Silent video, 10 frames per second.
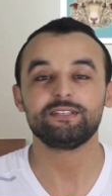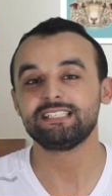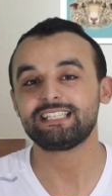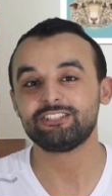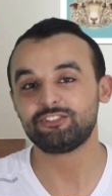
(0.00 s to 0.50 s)

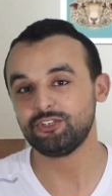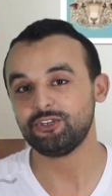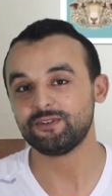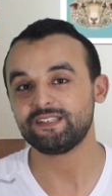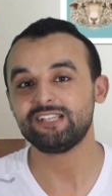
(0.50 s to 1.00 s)
Present
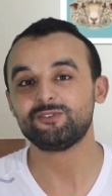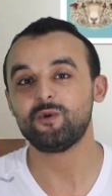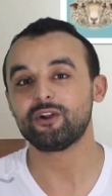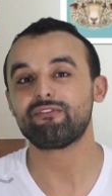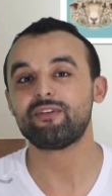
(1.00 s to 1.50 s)
continuous is
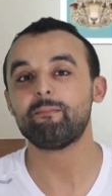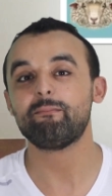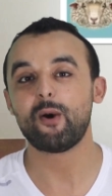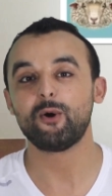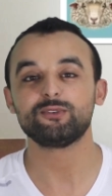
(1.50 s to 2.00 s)
one of the
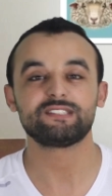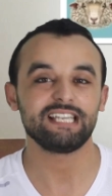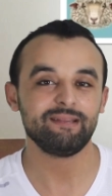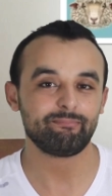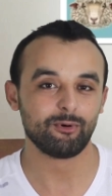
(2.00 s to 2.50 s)

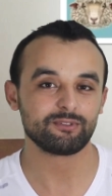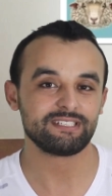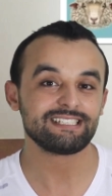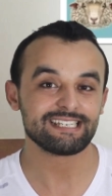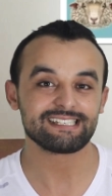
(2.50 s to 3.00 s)
most
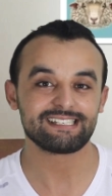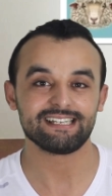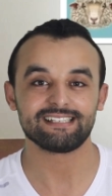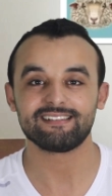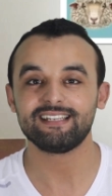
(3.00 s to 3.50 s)
important
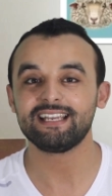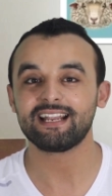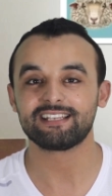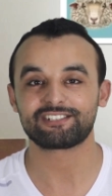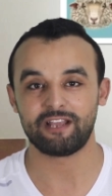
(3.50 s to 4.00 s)
tenses in
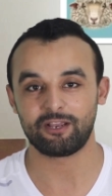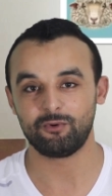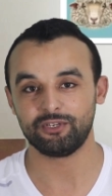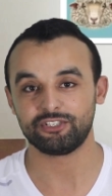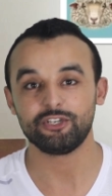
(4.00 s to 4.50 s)
English
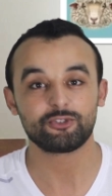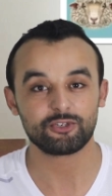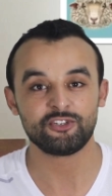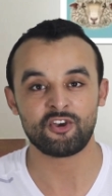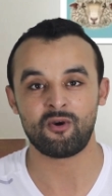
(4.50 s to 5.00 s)
language you
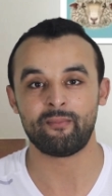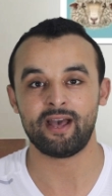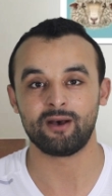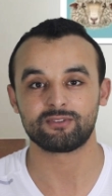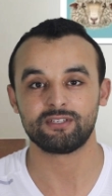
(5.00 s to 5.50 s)
should know
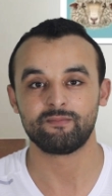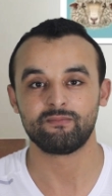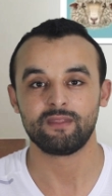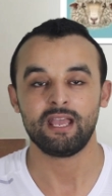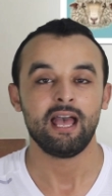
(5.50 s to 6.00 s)
about.
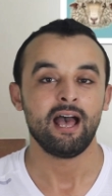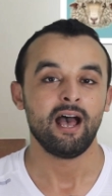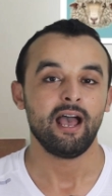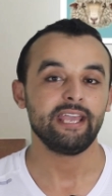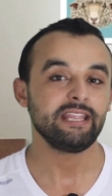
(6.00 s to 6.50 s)

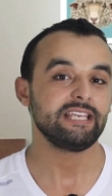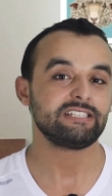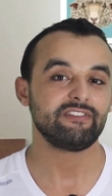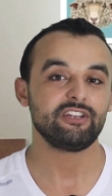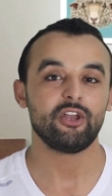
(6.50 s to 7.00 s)
In
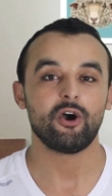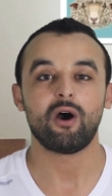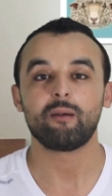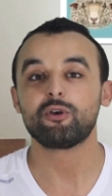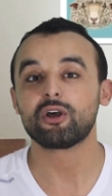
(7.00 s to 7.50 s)
this video,
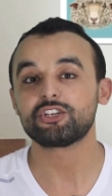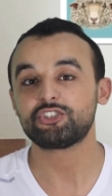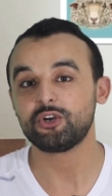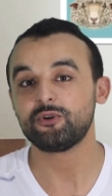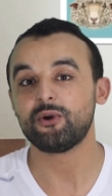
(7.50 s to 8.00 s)
I'm gonna
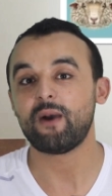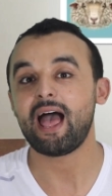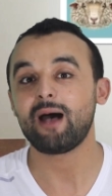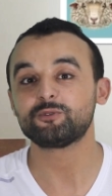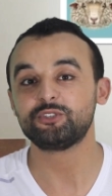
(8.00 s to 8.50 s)
show you
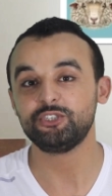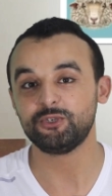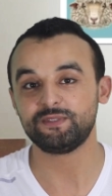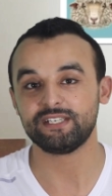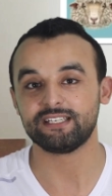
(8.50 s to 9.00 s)
how to
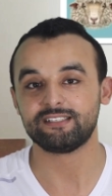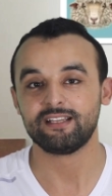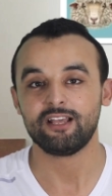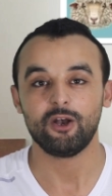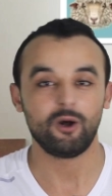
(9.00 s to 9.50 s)
use it.
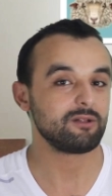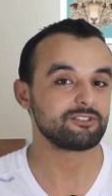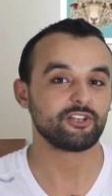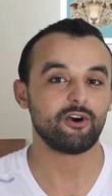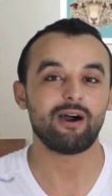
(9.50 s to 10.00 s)

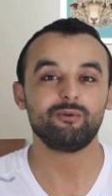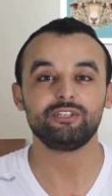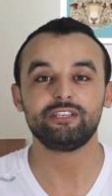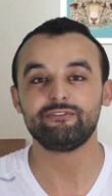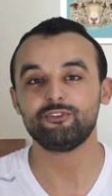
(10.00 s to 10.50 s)
Also, I
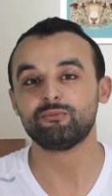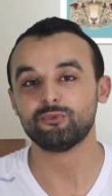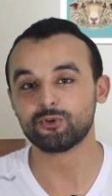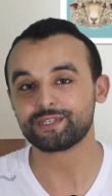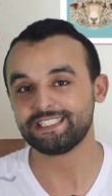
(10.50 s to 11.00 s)
will give you
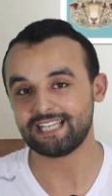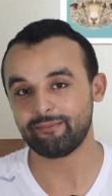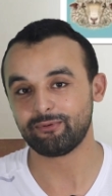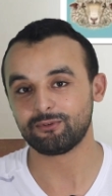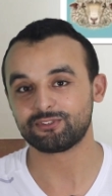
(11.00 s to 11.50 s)
more
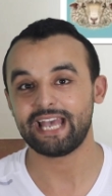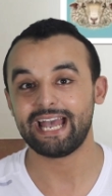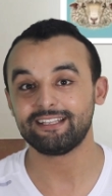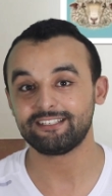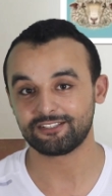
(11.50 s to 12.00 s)
examples
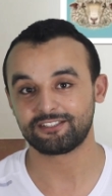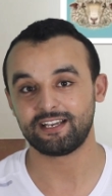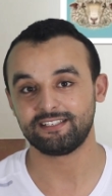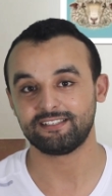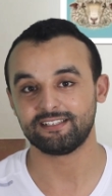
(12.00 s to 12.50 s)
and
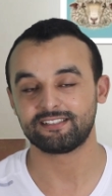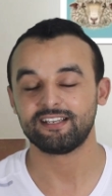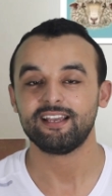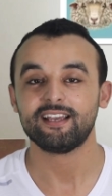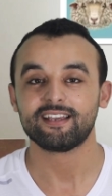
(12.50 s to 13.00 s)

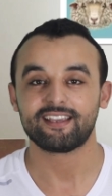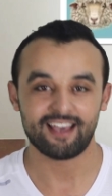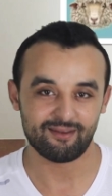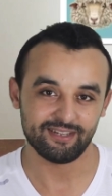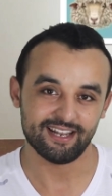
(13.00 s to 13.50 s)
exercises
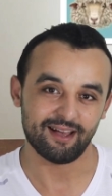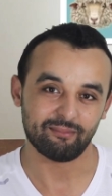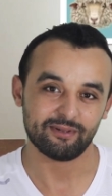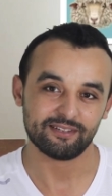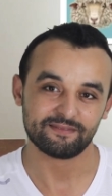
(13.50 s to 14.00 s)
coming
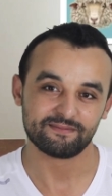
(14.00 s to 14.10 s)
up.